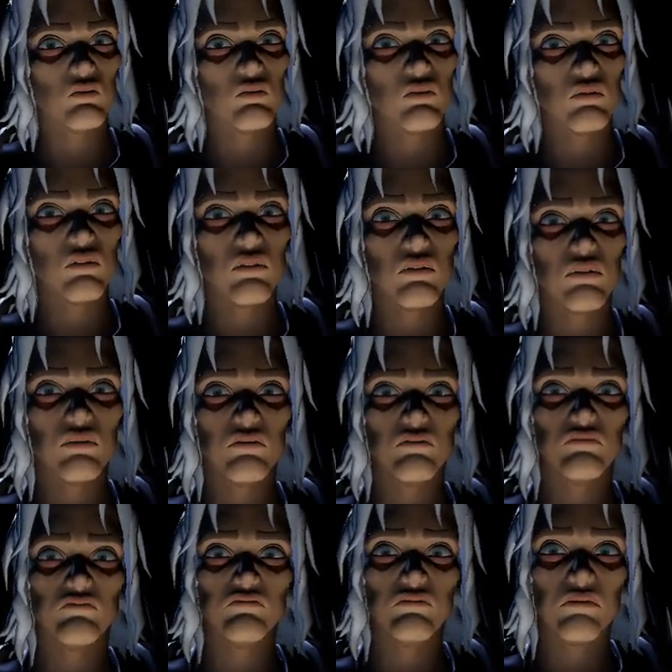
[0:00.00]
I'm pretty
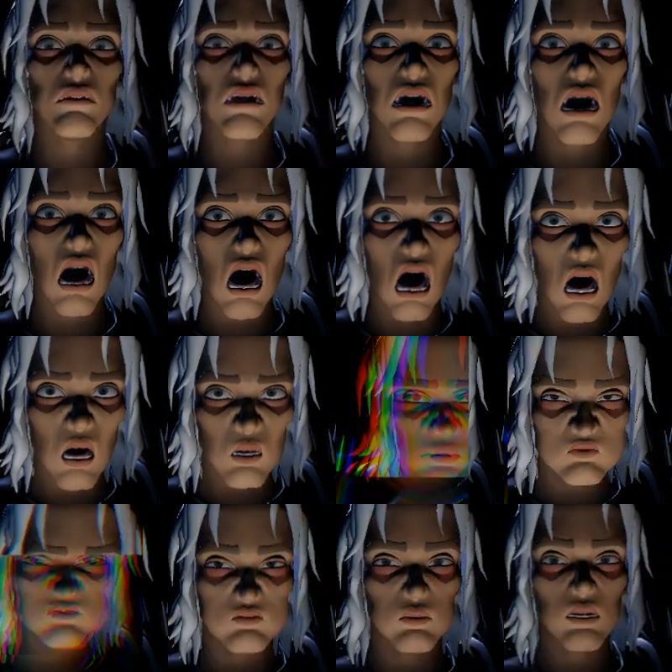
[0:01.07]
sure a lot of the time it was
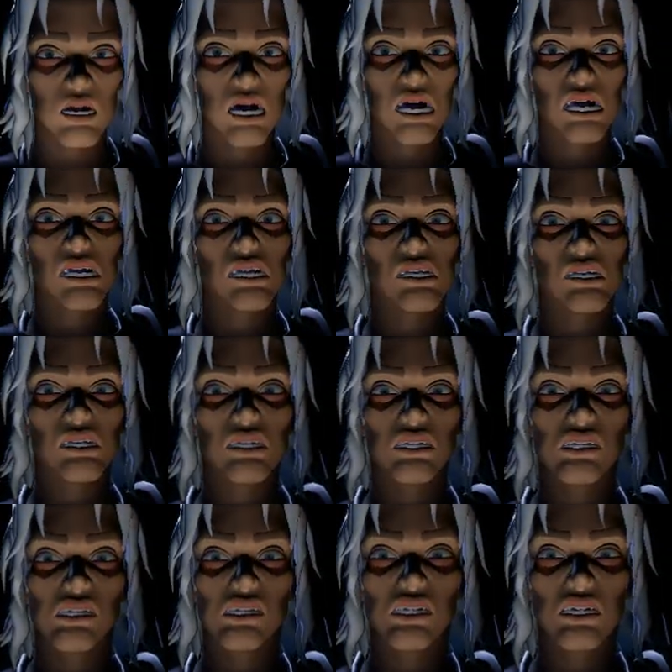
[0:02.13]
just hanging with
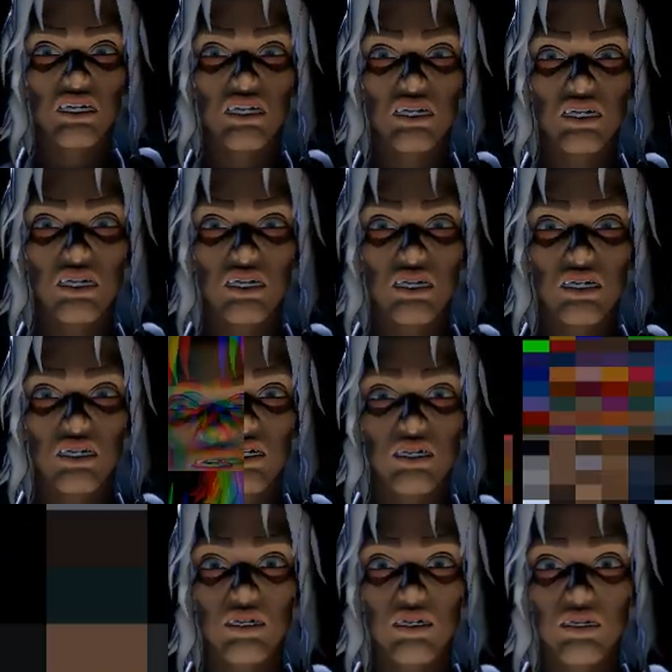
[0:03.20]
friends, like in the middle of a
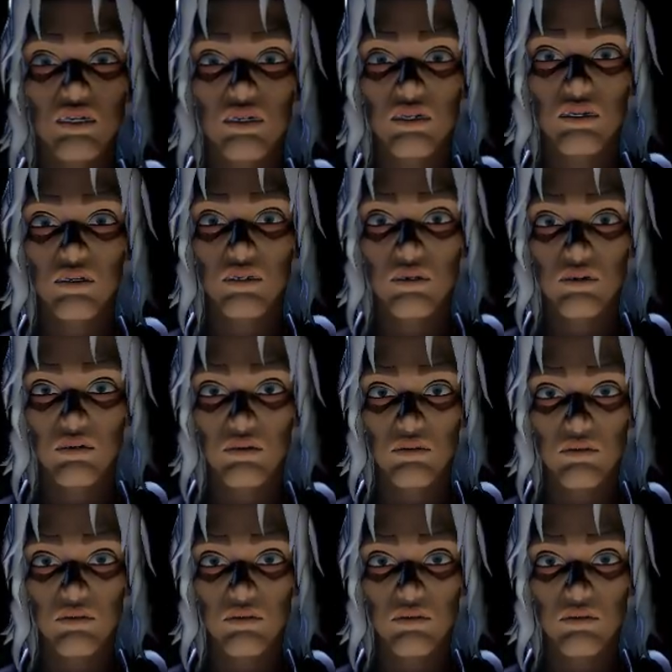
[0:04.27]
field or...